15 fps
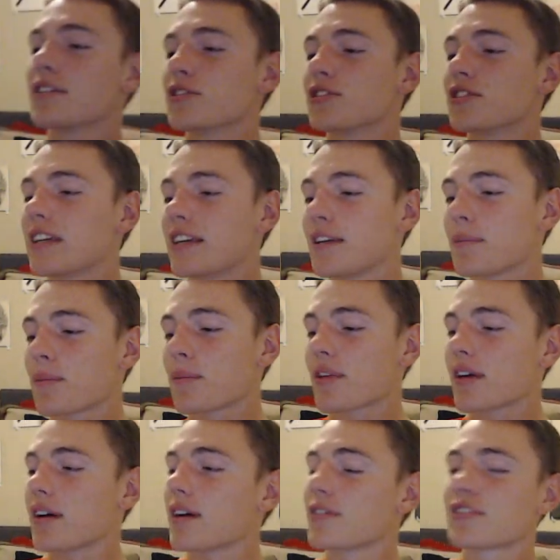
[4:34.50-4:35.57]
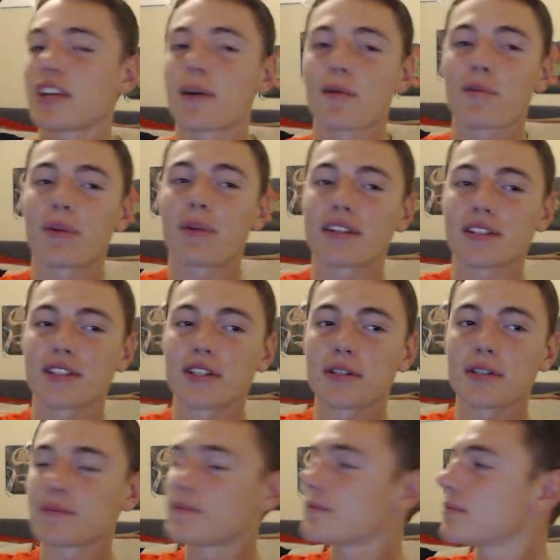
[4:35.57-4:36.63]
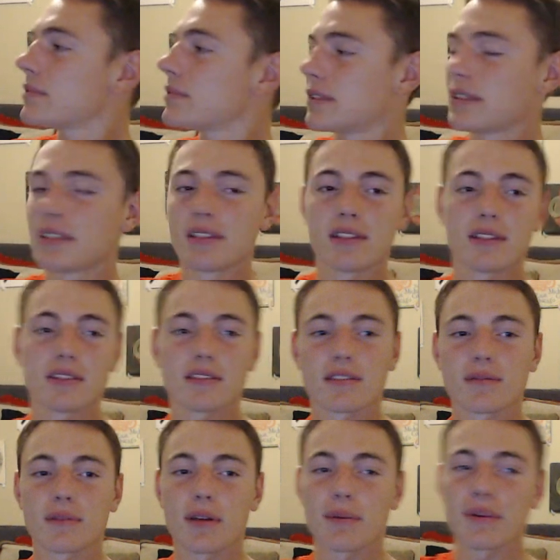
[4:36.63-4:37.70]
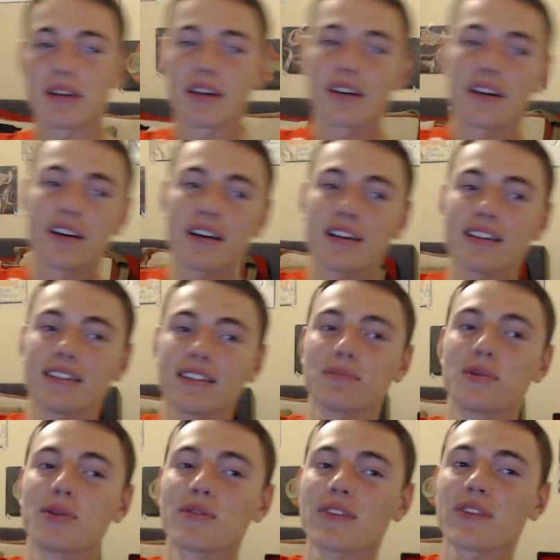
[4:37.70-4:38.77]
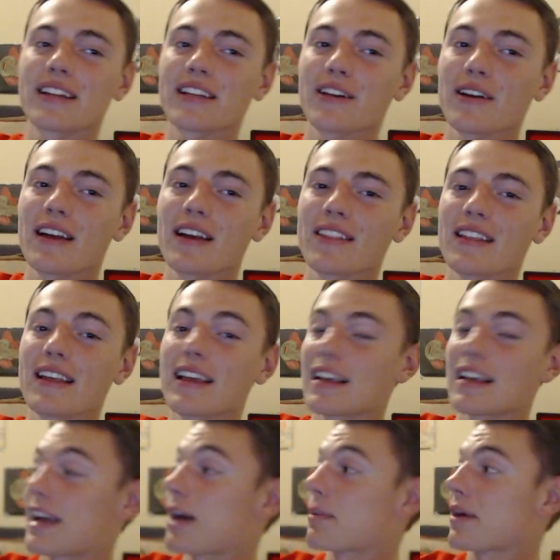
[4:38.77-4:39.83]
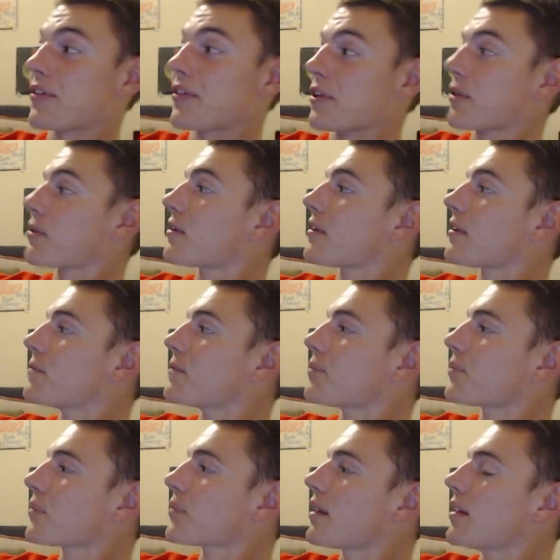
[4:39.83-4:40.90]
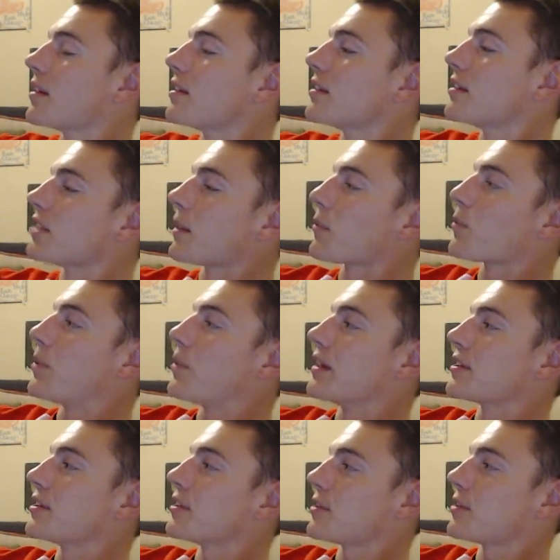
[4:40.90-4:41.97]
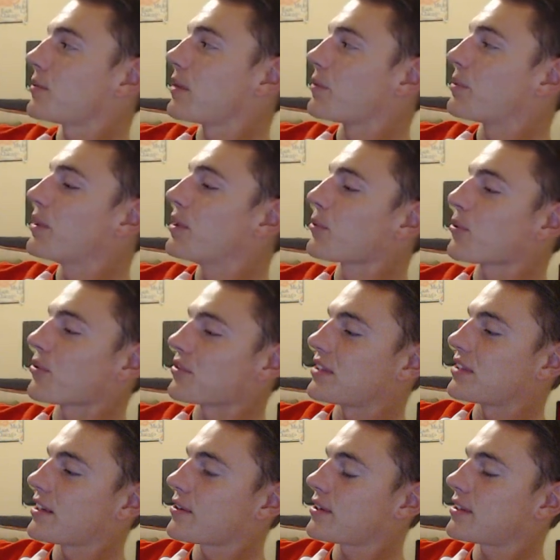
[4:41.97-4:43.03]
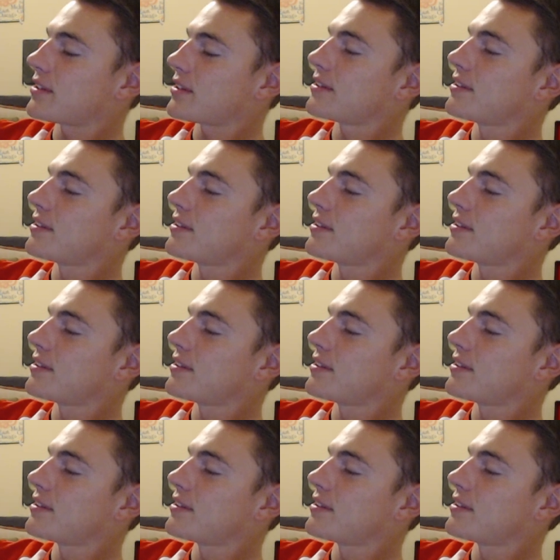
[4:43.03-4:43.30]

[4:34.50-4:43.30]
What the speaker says: James Pankow. Maybe I move right here. Hey, how about this? James Pankow. We have Peter Cetera,